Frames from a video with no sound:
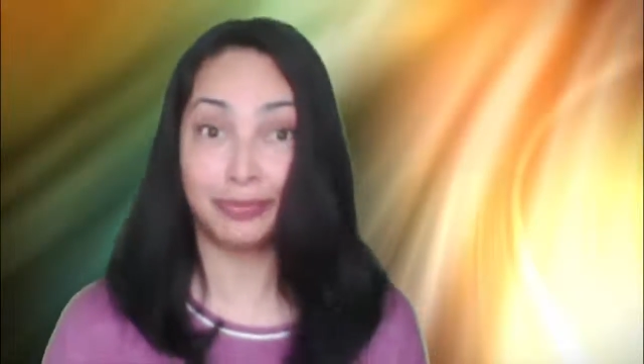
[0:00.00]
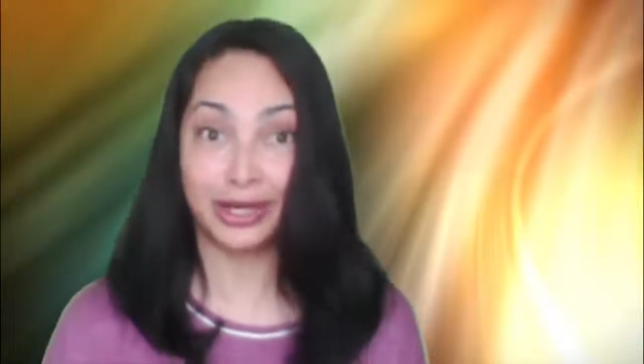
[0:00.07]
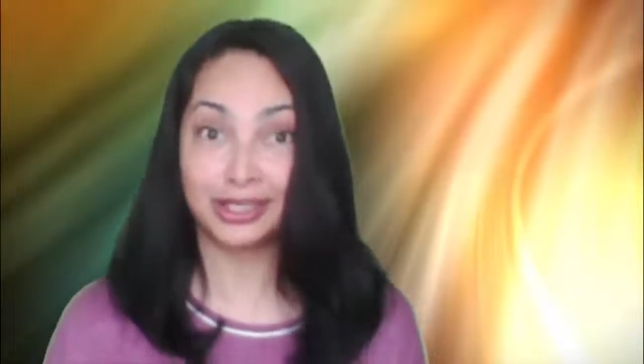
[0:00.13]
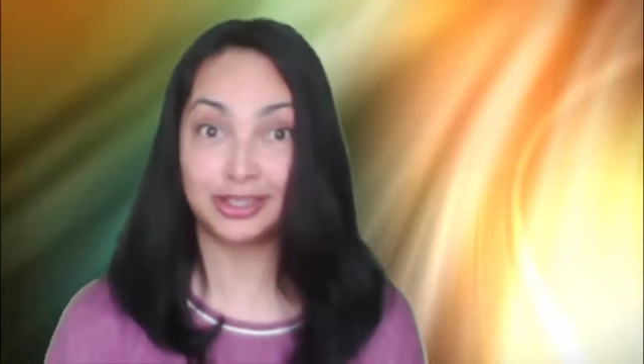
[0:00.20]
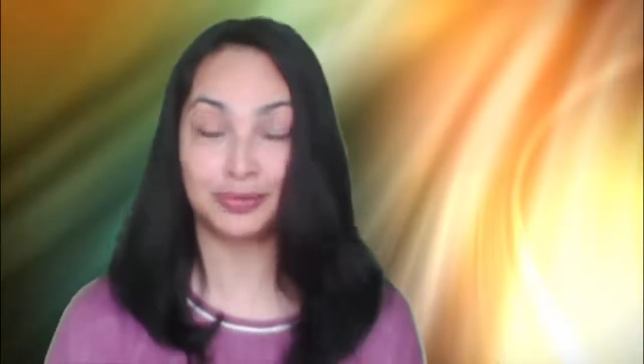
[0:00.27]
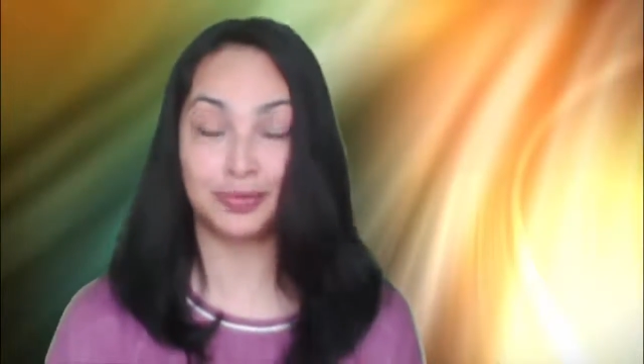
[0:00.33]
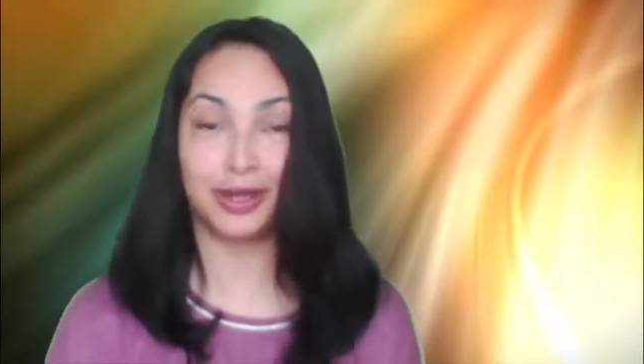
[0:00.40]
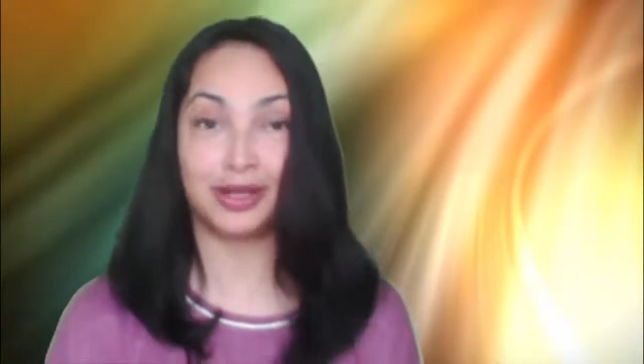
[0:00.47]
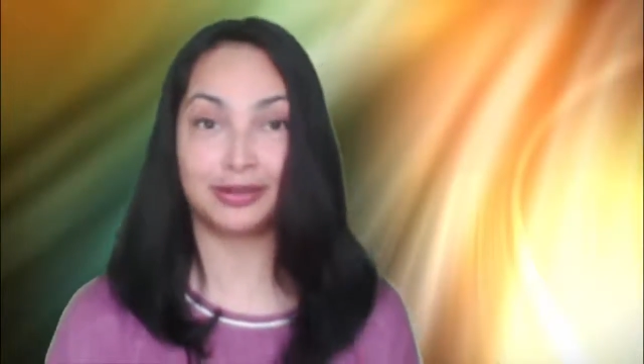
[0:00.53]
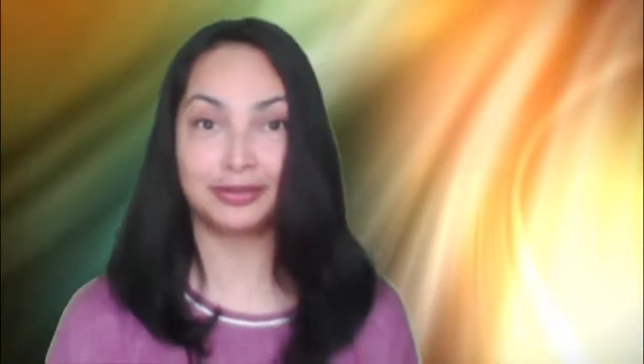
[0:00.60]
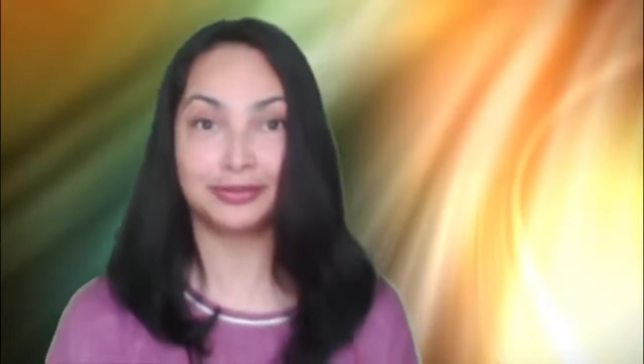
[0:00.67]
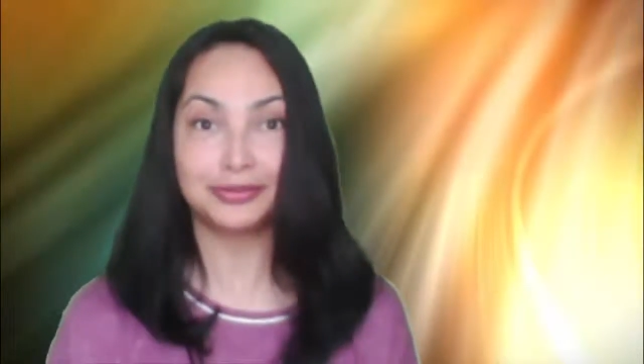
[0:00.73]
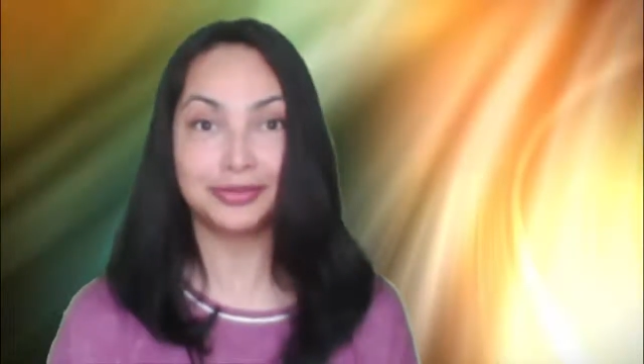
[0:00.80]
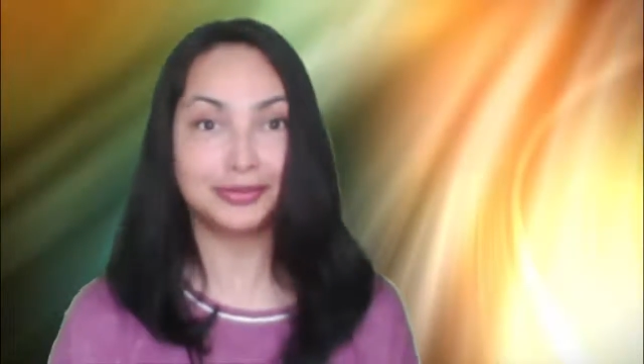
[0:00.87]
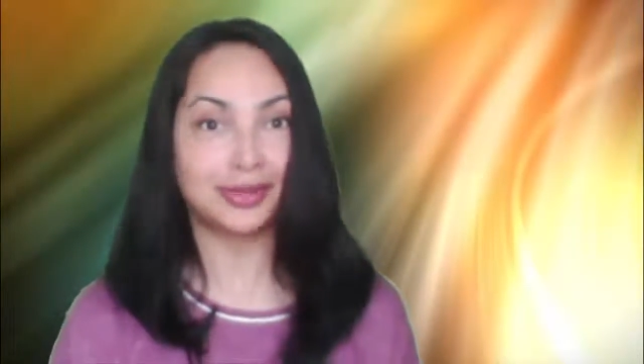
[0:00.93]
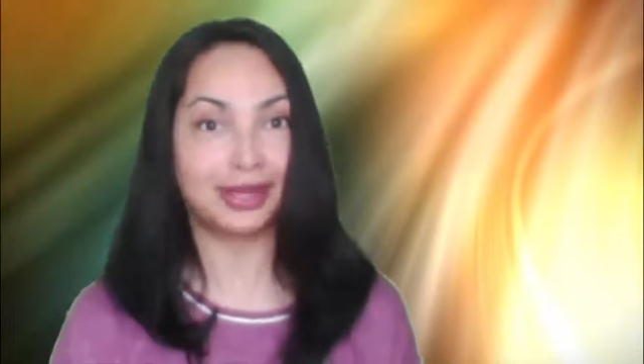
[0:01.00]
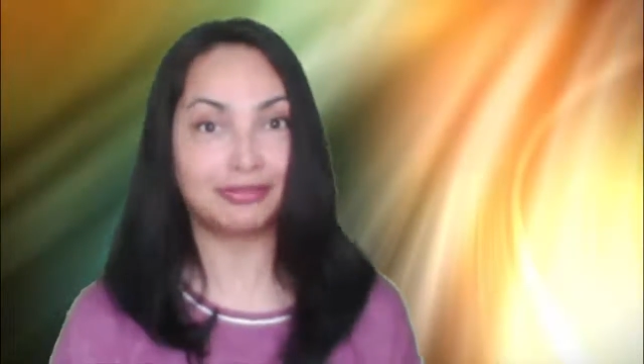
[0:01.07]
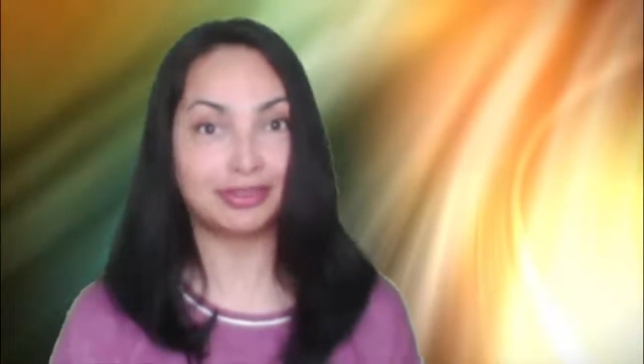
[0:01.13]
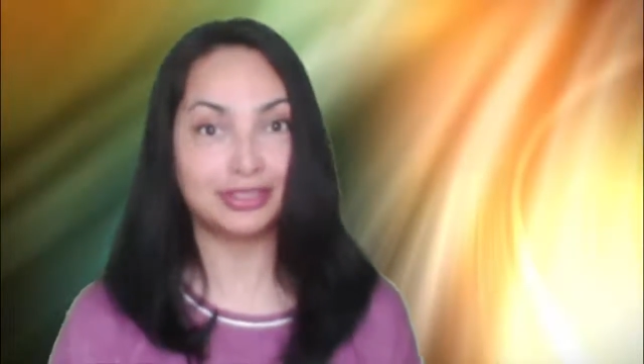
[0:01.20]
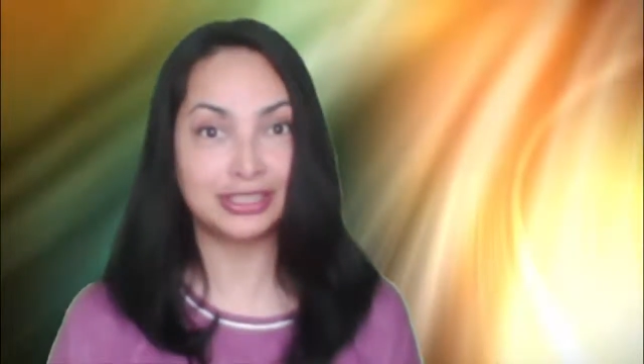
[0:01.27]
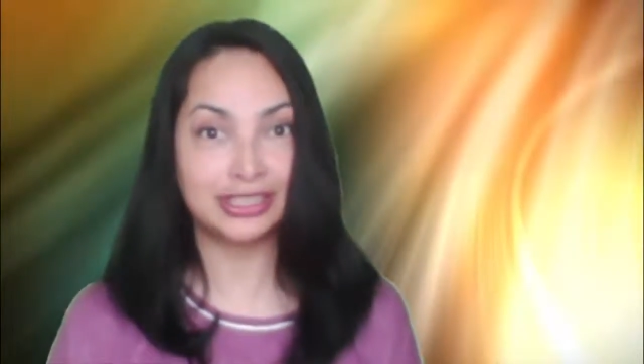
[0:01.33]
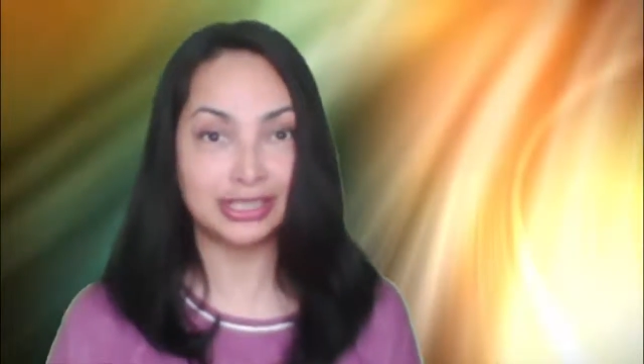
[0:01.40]
benchmark to have
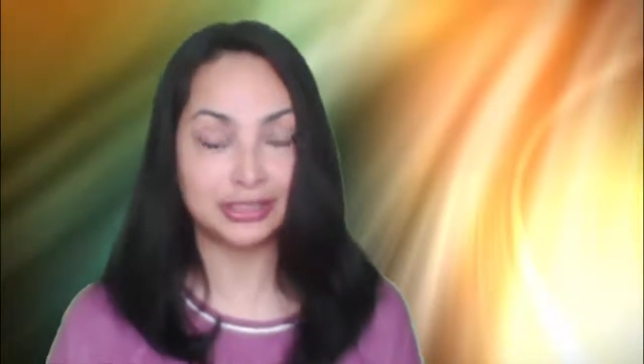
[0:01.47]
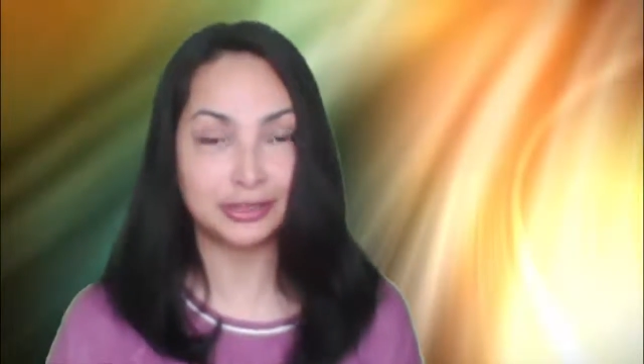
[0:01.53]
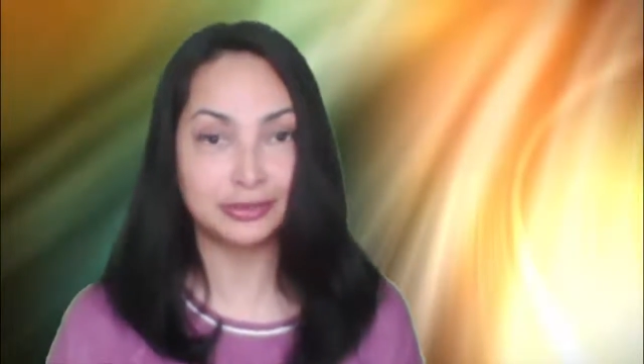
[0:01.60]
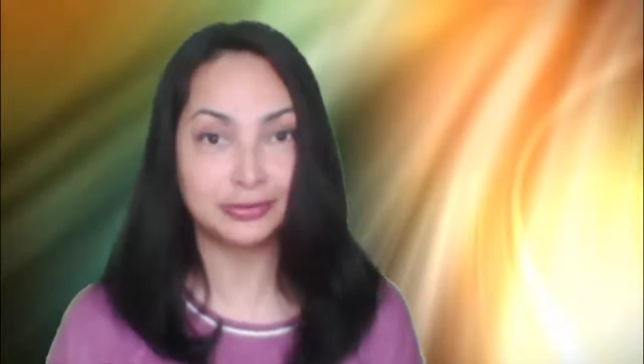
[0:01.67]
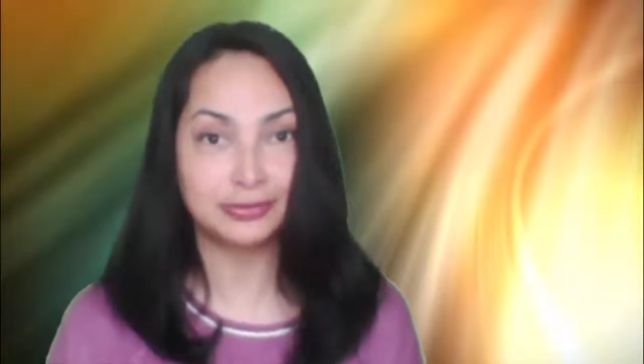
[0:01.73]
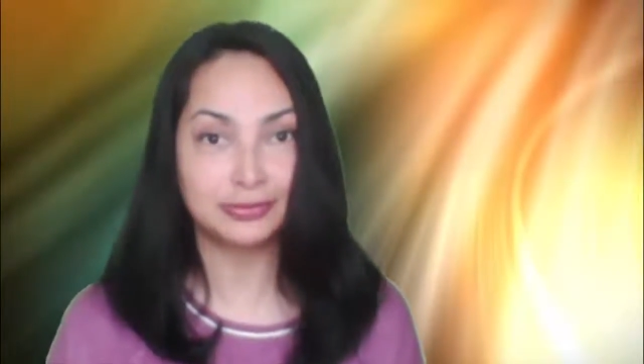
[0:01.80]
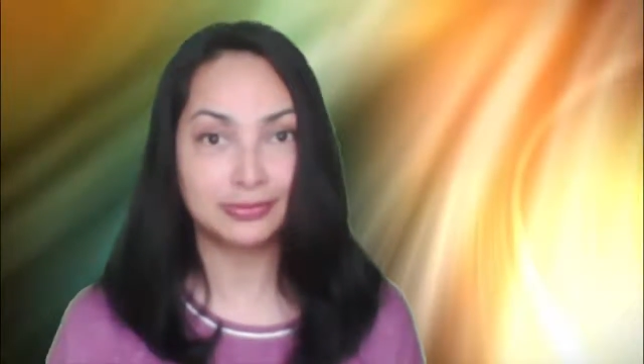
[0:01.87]
attained.